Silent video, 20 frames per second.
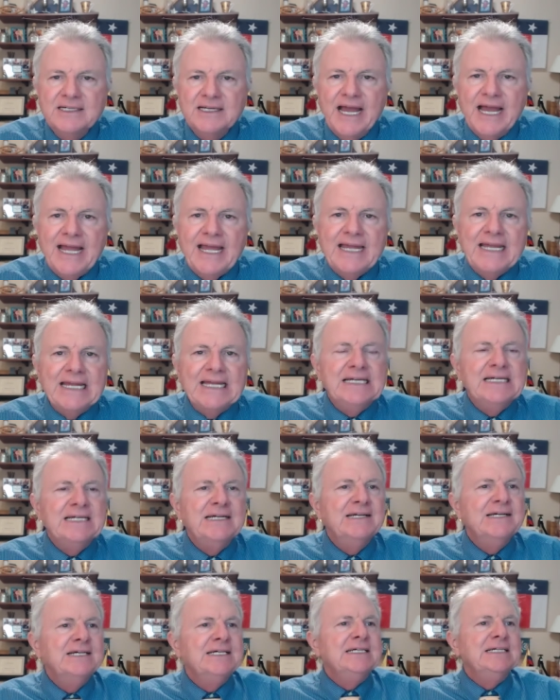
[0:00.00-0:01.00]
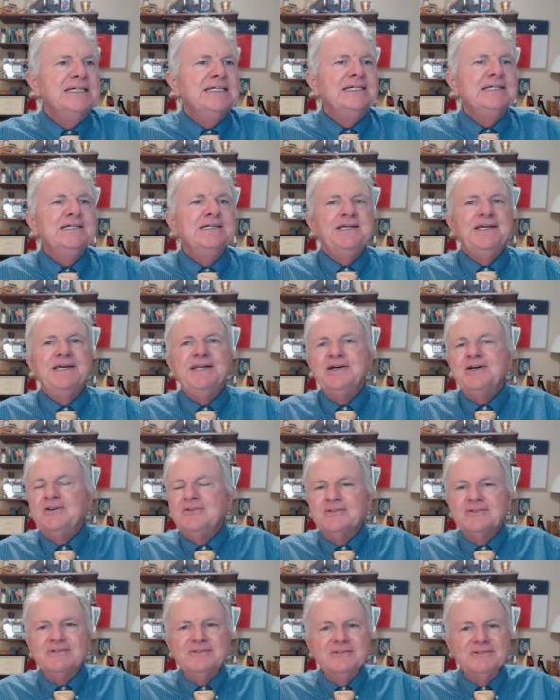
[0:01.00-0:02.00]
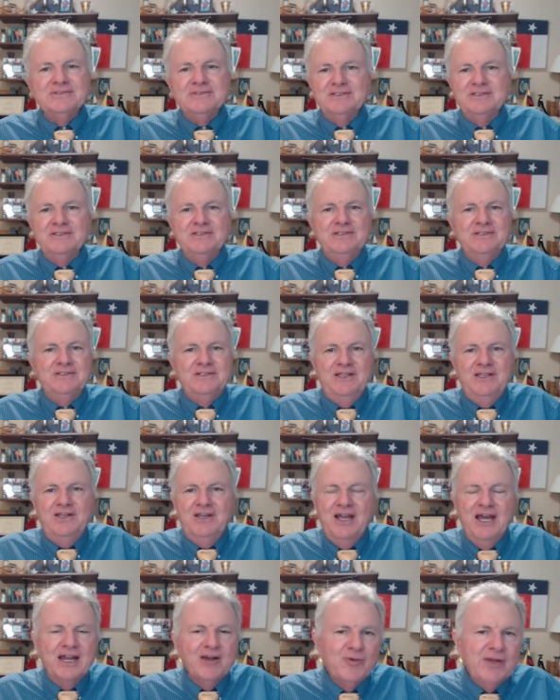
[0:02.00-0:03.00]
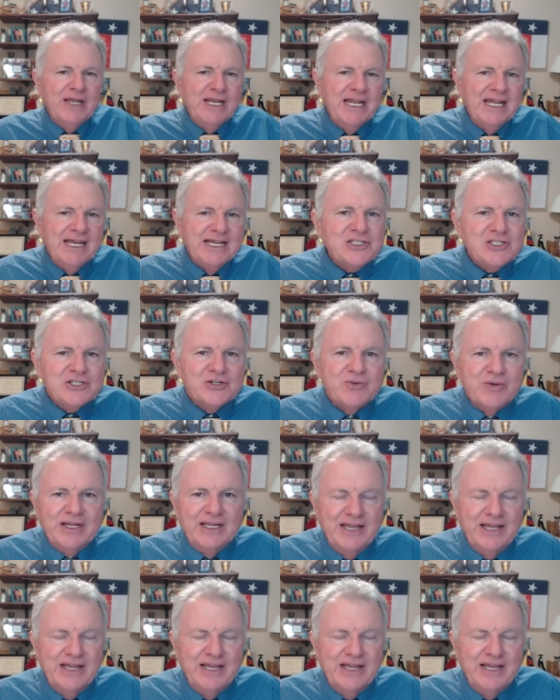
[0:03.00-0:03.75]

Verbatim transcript: Hey, you know, you got to read history.